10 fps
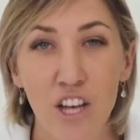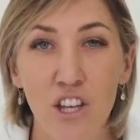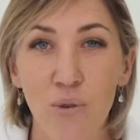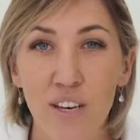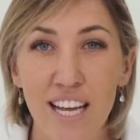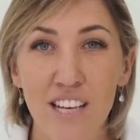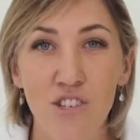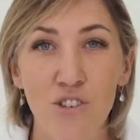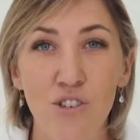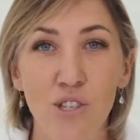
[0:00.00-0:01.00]
You would need to
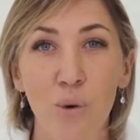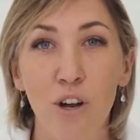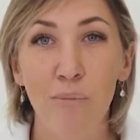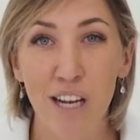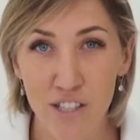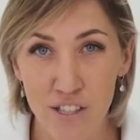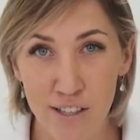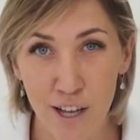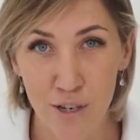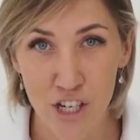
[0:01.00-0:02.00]
do so on a much
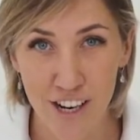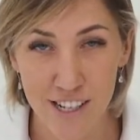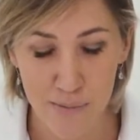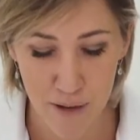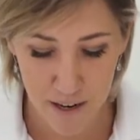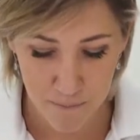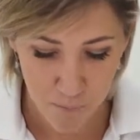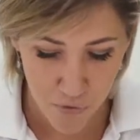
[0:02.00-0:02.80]
slower shutter speed.